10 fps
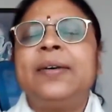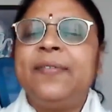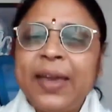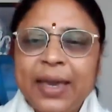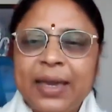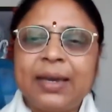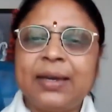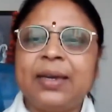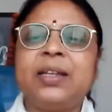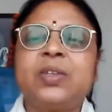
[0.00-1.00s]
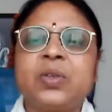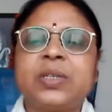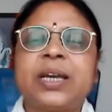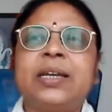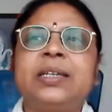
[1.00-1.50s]
vague in
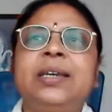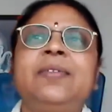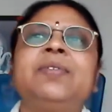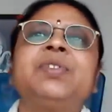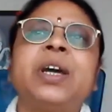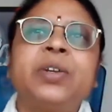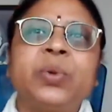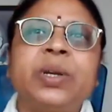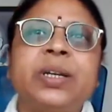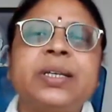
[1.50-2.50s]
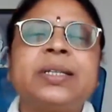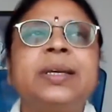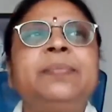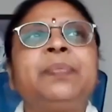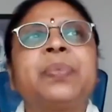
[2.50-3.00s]
society. We've tried to address them.